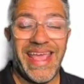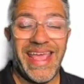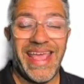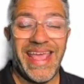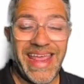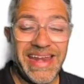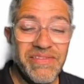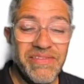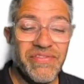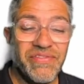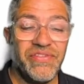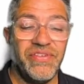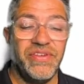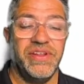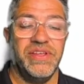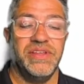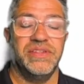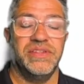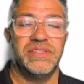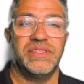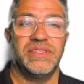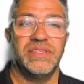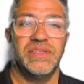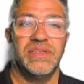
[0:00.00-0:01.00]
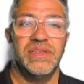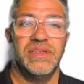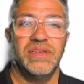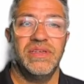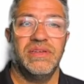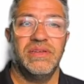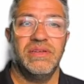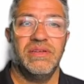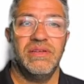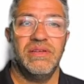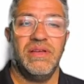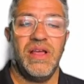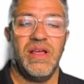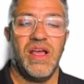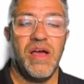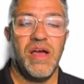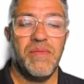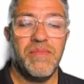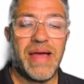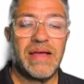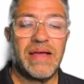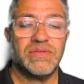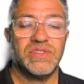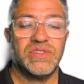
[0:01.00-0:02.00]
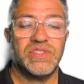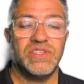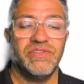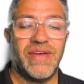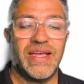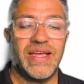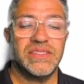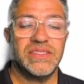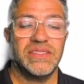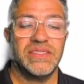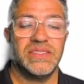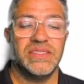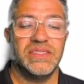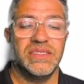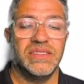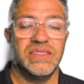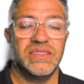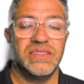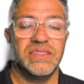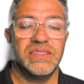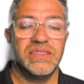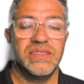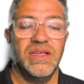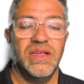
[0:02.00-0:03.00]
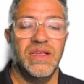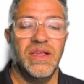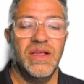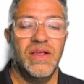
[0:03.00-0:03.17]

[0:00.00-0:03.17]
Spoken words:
infinite amount of answers